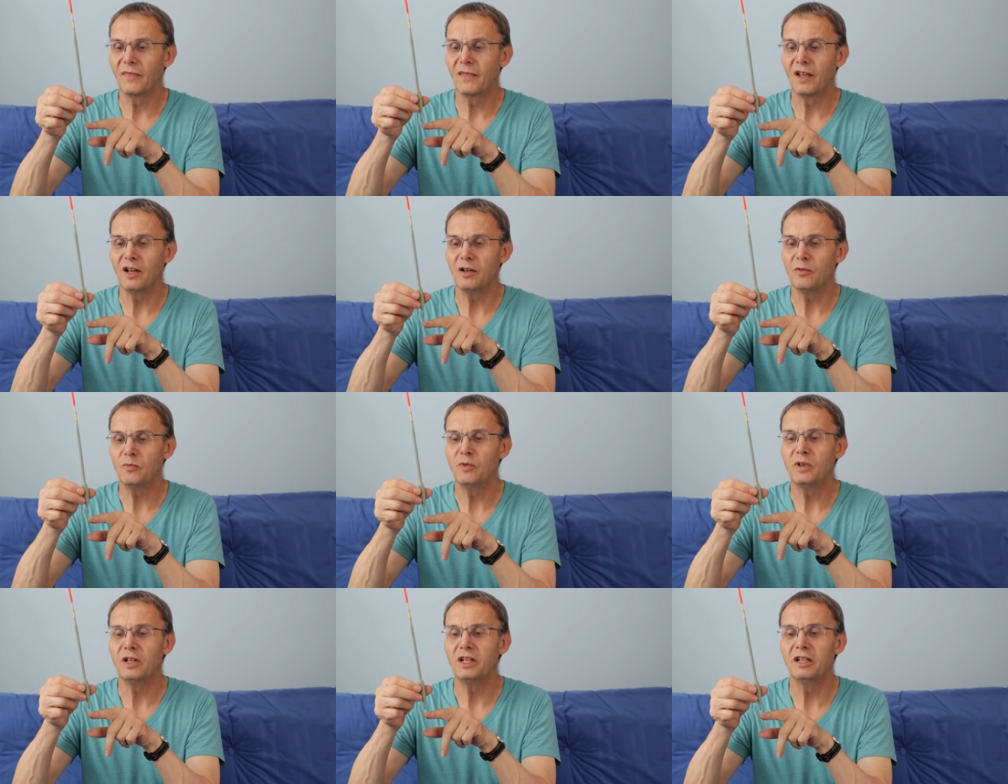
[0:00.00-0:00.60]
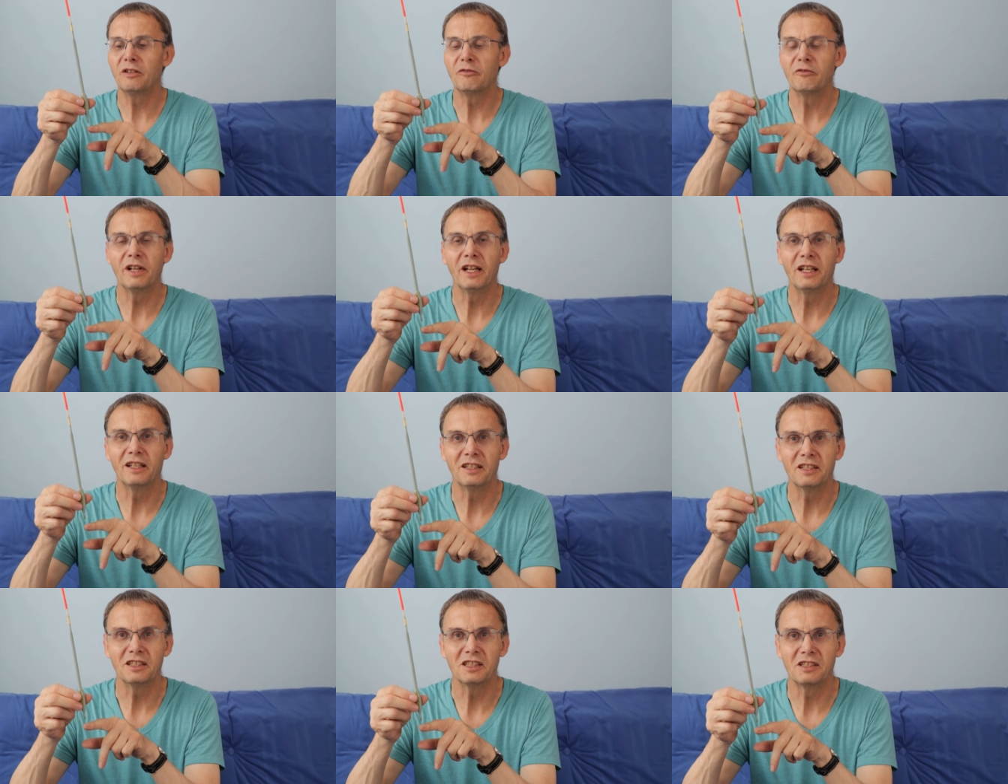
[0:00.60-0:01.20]
a wire
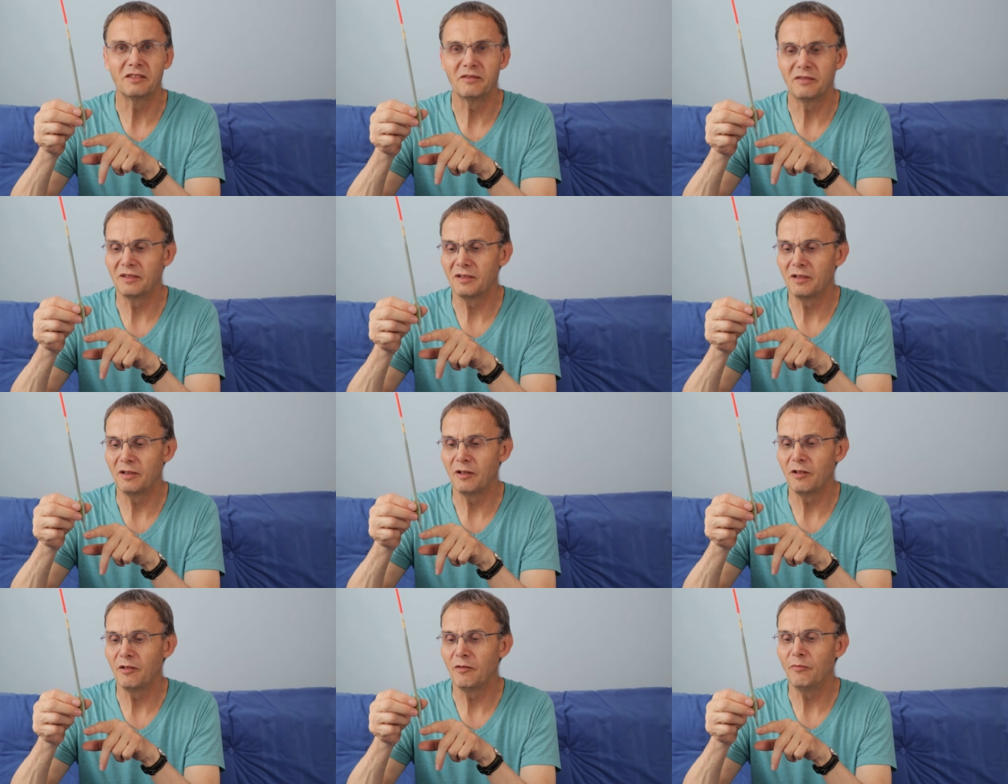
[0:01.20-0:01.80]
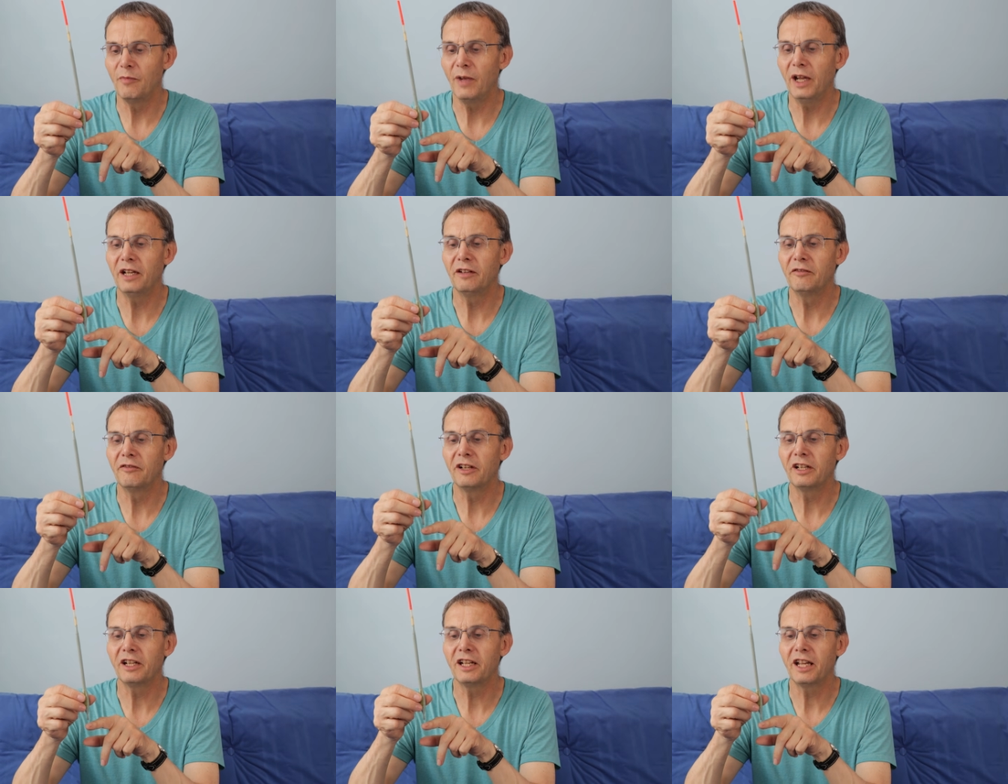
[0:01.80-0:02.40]
ring that's made
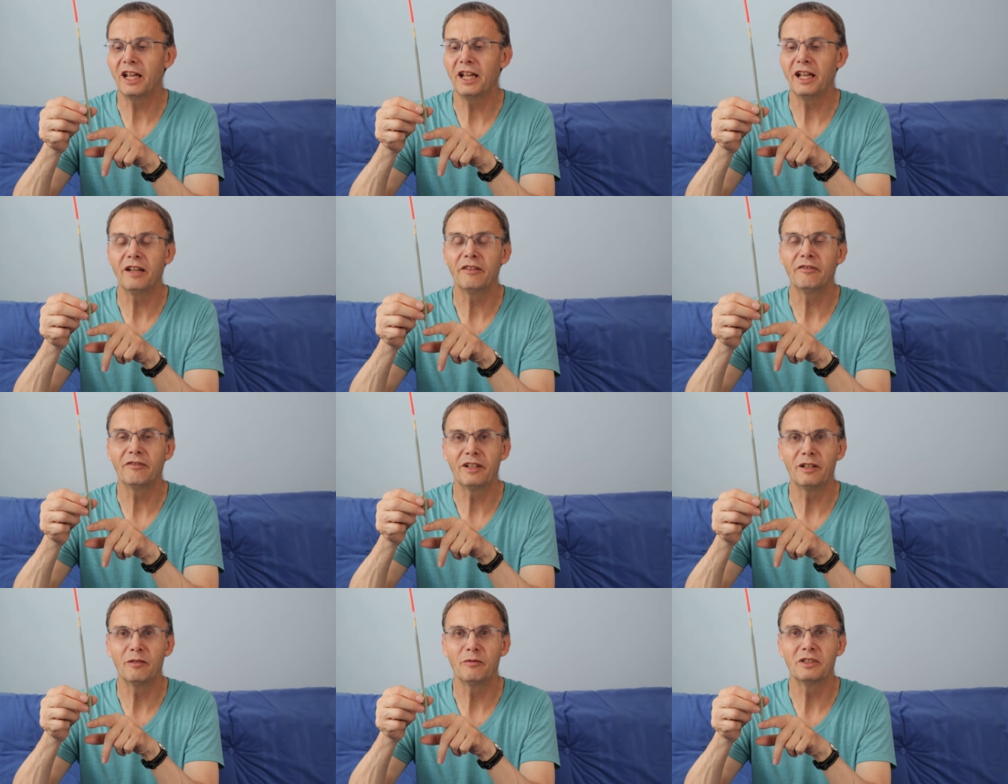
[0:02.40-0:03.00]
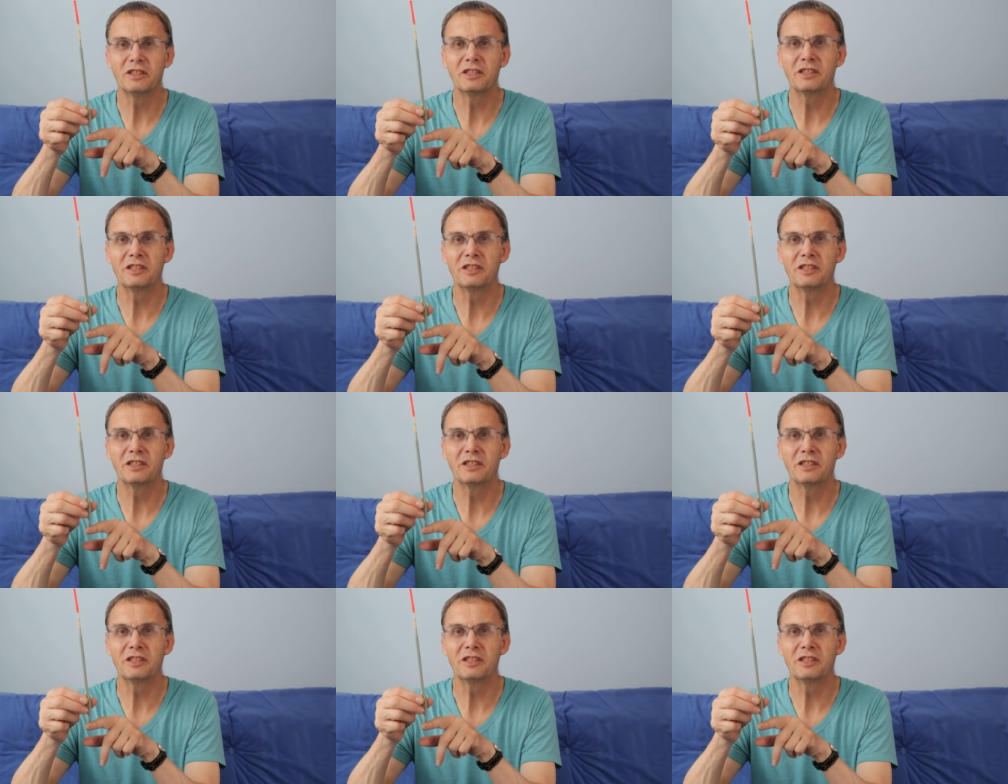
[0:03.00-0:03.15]
very carefully with